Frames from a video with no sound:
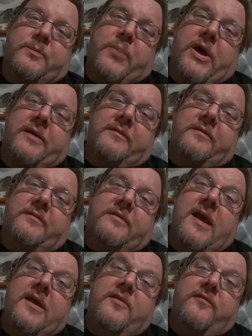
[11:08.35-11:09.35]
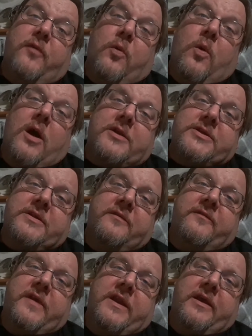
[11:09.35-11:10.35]
But thank you for watching the
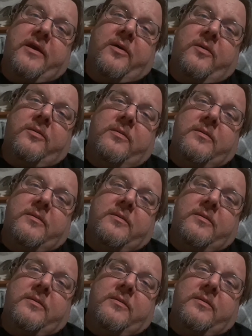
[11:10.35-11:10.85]
video.